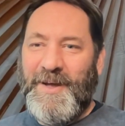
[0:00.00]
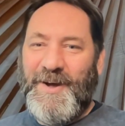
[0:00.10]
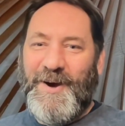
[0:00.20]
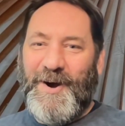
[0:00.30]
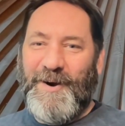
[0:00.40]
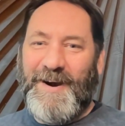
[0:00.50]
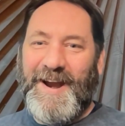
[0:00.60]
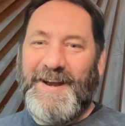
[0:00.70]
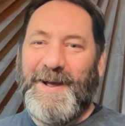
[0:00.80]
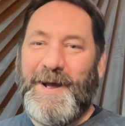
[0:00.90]
All
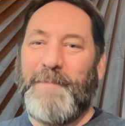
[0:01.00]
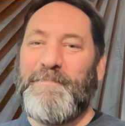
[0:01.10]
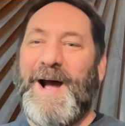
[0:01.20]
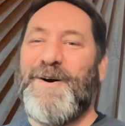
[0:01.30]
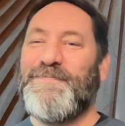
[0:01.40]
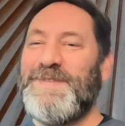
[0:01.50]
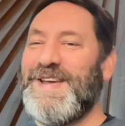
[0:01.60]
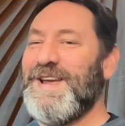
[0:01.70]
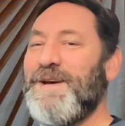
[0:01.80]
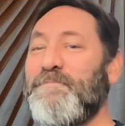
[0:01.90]
right. About
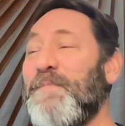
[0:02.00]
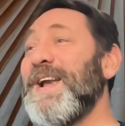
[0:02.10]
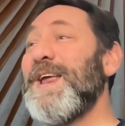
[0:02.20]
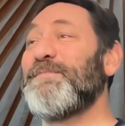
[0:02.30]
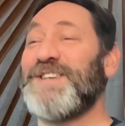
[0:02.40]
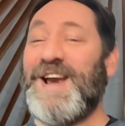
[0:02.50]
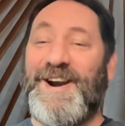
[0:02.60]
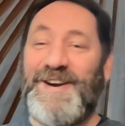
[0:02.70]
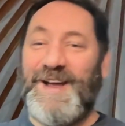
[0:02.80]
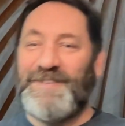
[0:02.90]
me, my name is
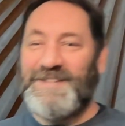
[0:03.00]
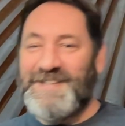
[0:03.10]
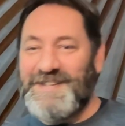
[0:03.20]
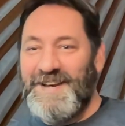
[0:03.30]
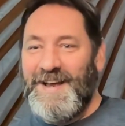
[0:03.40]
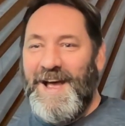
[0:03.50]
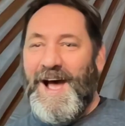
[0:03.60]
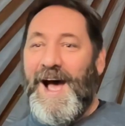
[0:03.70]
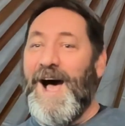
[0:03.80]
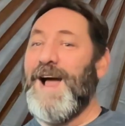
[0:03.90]
Aaron Evans.
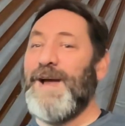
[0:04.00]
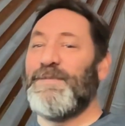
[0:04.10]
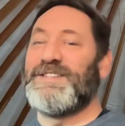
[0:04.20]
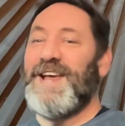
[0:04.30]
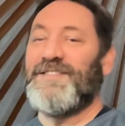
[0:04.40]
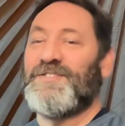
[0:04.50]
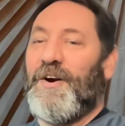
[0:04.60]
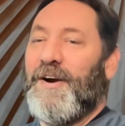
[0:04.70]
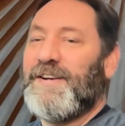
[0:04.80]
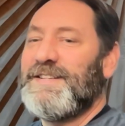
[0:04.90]
I am a test
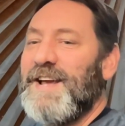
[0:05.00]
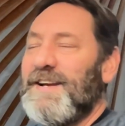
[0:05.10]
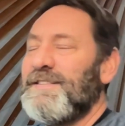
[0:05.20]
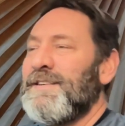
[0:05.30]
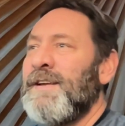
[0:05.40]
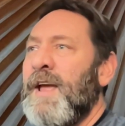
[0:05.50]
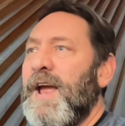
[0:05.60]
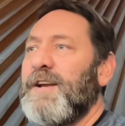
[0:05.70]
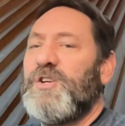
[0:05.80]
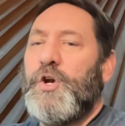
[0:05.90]
architect
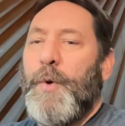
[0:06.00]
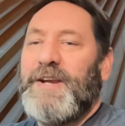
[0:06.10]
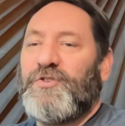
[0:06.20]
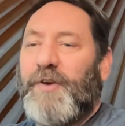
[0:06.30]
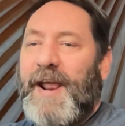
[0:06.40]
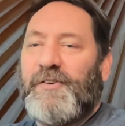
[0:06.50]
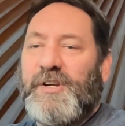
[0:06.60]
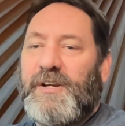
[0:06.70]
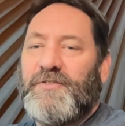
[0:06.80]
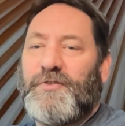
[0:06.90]
and QA strategy
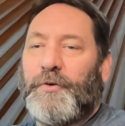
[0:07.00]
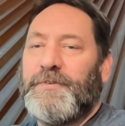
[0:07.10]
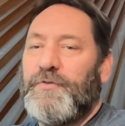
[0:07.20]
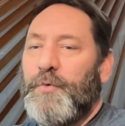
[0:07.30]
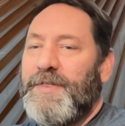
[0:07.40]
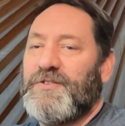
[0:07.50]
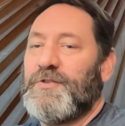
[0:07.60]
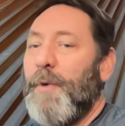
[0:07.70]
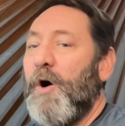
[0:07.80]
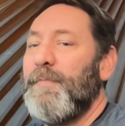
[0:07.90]
consultant with a
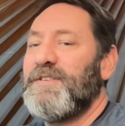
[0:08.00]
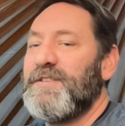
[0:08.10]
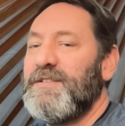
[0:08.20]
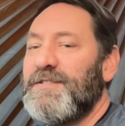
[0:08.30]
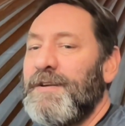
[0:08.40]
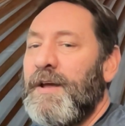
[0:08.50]
small business.